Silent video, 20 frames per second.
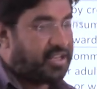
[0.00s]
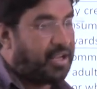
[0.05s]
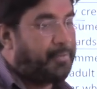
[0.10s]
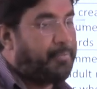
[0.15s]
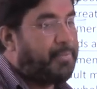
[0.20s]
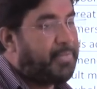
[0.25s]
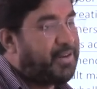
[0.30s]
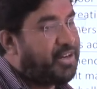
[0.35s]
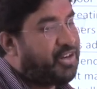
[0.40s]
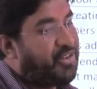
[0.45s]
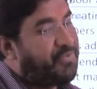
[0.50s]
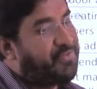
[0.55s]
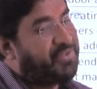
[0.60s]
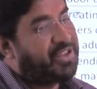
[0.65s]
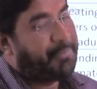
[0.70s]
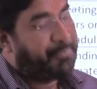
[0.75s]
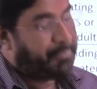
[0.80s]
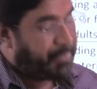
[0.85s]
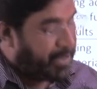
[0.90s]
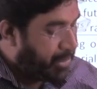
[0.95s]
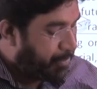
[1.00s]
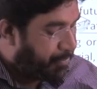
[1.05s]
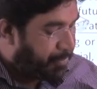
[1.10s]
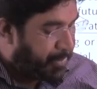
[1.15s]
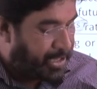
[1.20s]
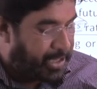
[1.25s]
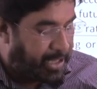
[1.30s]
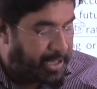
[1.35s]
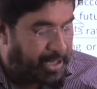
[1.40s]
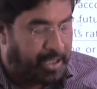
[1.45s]
number of the
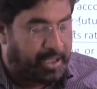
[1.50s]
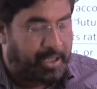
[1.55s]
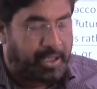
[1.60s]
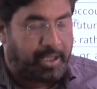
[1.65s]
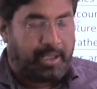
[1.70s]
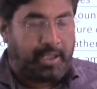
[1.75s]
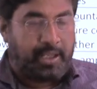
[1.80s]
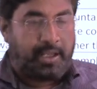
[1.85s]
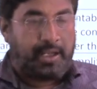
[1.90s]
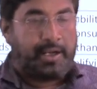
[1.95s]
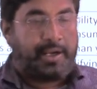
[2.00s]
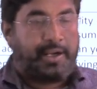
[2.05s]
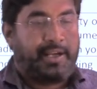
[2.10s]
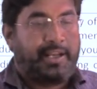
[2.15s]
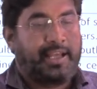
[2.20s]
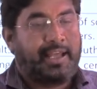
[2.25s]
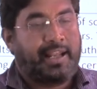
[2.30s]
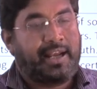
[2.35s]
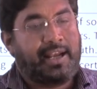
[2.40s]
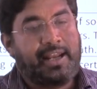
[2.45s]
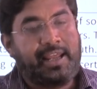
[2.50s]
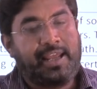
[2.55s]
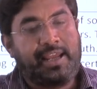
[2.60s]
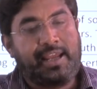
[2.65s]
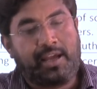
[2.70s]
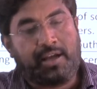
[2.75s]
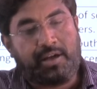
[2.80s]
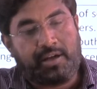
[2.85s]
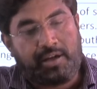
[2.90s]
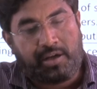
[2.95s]
people,
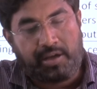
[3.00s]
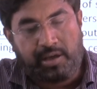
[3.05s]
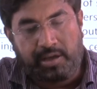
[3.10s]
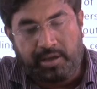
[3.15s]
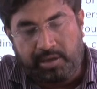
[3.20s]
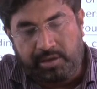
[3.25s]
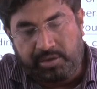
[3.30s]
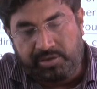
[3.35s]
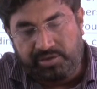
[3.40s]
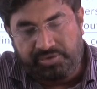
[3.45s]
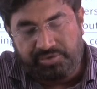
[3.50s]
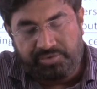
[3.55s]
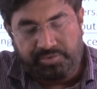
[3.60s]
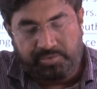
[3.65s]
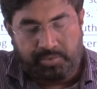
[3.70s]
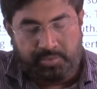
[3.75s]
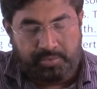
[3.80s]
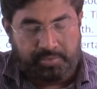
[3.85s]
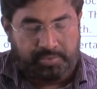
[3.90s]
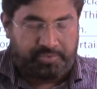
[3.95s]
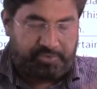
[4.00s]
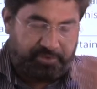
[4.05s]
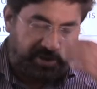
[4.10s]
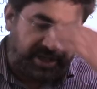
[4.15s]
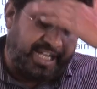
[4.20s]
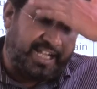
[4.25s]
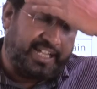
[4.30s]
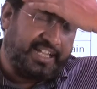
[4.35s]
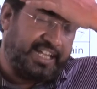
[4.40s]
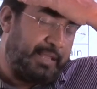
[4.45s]
nearly
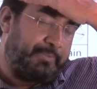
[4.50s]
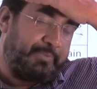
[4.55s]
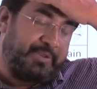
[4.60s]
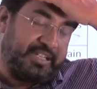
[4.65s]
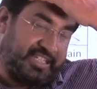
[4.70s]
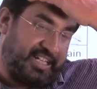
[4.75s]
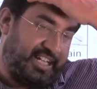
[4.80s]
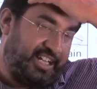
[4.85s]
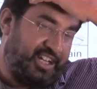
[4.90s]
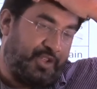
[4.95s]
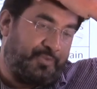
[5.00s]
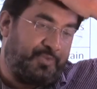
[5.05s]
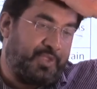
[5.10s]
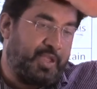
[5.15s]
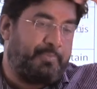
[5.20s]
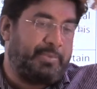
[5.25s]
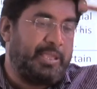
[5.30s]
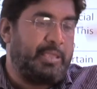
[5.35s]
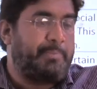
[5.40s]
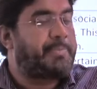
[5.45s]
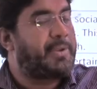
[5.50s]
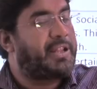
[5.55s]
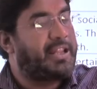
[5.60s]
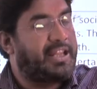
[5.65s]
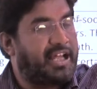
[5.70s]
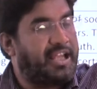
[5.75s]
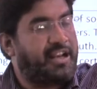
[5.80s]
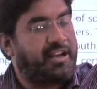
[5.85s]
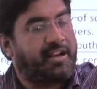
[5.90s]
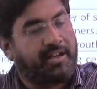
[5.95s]
80% of the
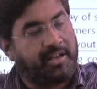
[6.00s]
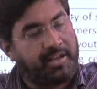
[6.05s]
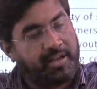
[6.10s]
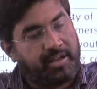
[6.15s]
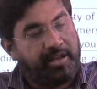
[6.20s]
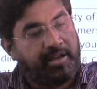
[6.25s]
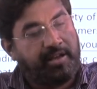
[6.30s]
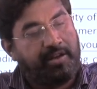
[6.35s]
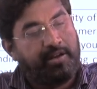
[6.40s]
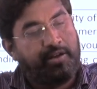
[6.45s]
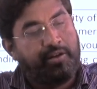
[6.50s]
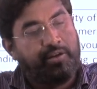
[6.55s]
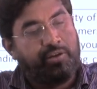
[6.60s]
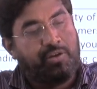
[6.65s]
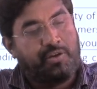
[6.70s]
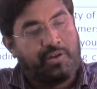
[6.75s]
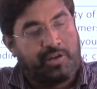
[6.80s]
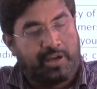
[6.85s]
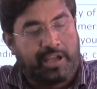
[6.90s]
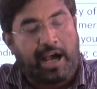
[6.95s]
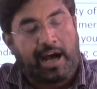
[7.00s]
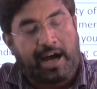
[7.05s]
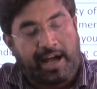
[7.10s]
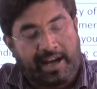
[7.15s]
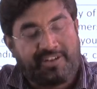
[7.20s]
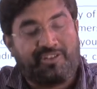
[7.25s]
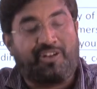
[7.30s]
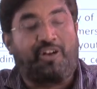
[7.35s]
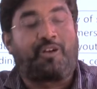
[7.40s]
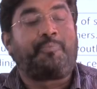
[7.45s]
people are
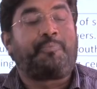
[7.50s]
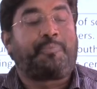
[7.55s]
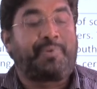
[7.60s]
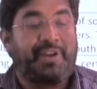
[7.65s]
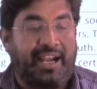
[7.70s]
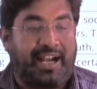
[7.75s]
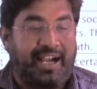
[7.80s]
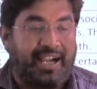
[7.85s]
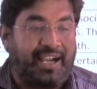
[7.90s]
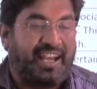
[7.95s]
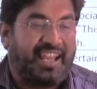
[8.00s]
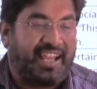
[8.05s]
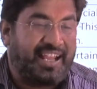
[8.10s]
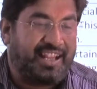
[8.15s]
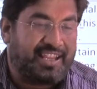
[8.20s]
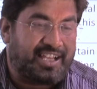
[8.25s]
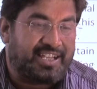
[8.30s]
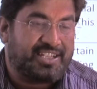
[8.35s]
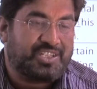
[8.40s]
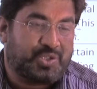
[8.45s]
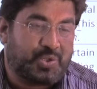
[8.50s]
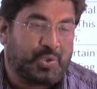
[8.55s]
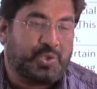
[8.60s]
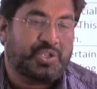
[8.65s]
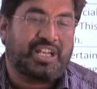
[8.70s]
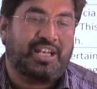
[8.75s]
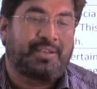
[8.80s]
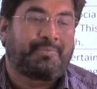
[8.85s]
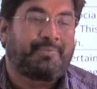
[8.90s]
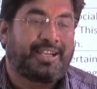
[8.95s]
comprehending the
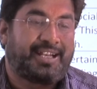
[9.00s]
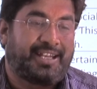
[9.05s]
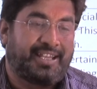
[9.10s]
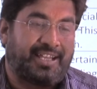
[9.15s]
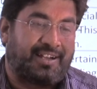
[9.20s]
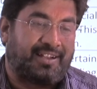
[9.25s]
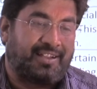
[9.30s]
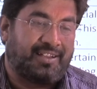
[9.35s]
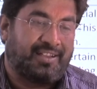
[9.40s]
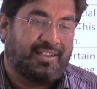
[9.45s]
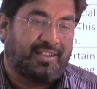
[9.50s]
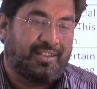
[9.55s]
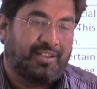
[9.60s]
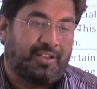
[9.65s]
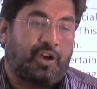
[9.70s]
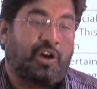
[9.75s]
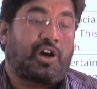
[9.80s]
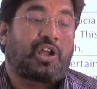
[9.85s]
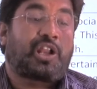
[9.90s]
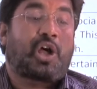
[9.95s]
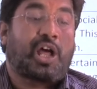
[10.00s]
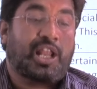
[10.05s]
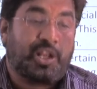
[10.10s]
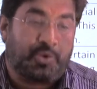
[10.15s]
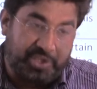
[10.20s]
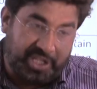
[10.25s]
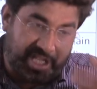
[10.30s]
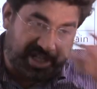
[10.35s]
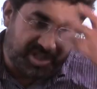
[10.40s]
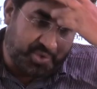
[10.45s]
social media or are
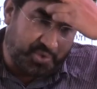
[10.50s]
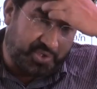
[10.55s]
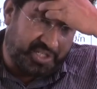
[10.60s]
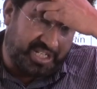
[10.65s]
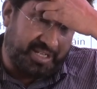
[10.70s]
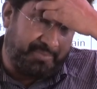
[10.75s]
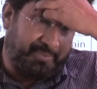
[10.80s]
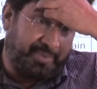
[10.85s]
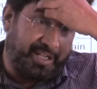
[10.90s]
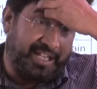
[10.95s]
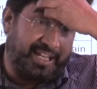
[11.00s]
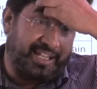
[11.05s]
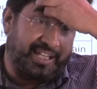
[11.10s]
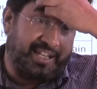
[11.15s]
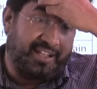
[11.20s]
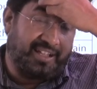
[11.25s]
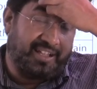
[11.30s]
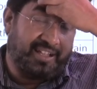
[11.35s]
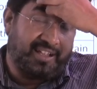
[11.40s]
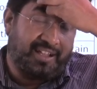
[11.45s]
on the social media.